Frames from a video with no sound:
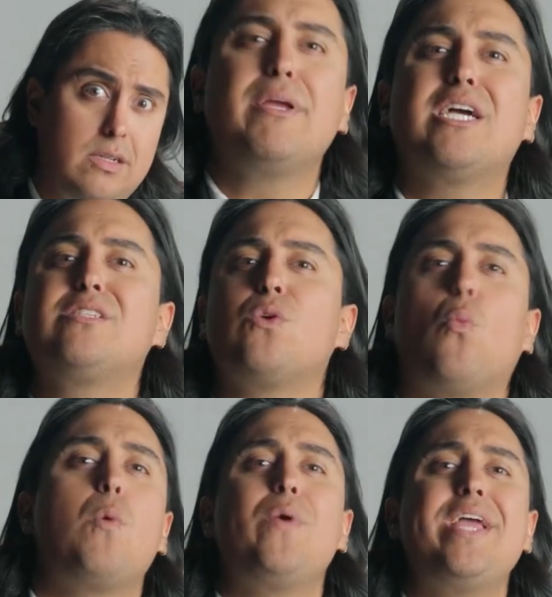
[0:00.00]
Because
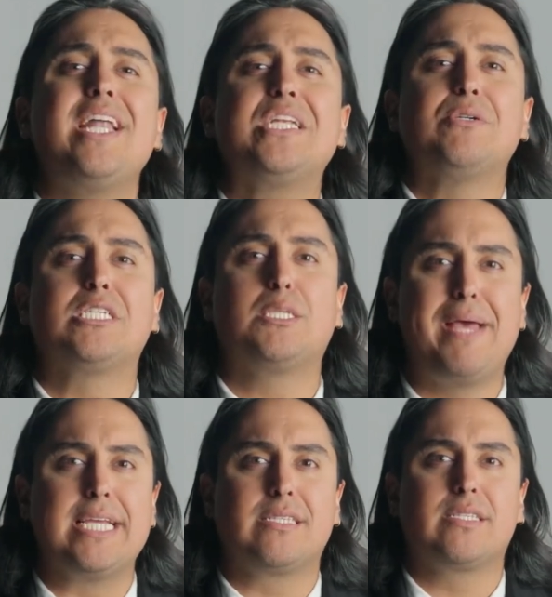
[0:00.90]
when we enter a
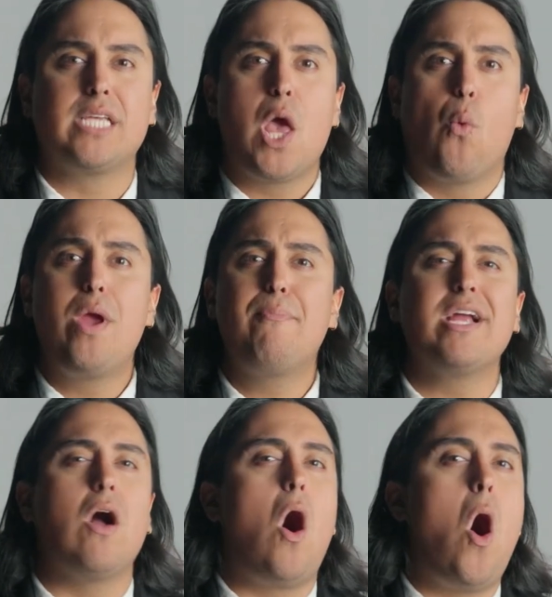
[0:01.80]
space, we
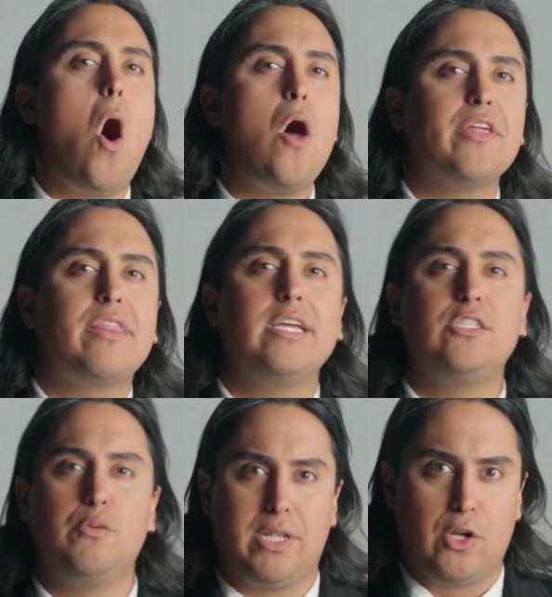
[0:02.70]
bring all the things
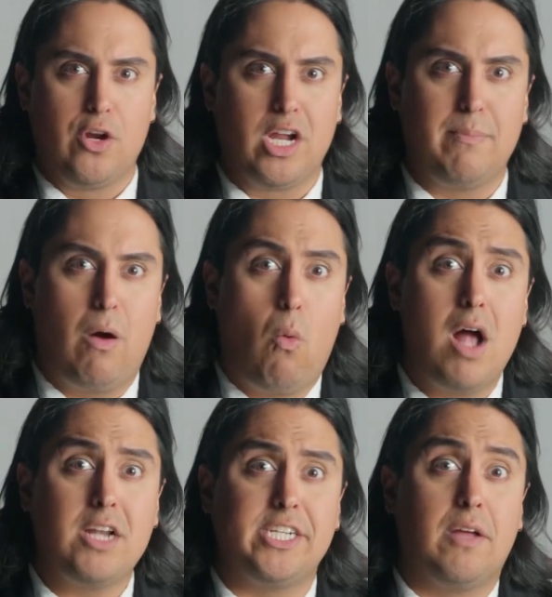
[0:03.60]
you've been learning about
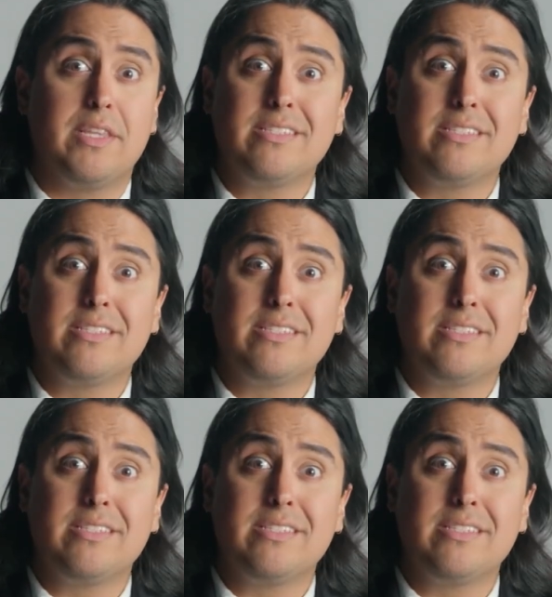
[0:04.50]
watching on this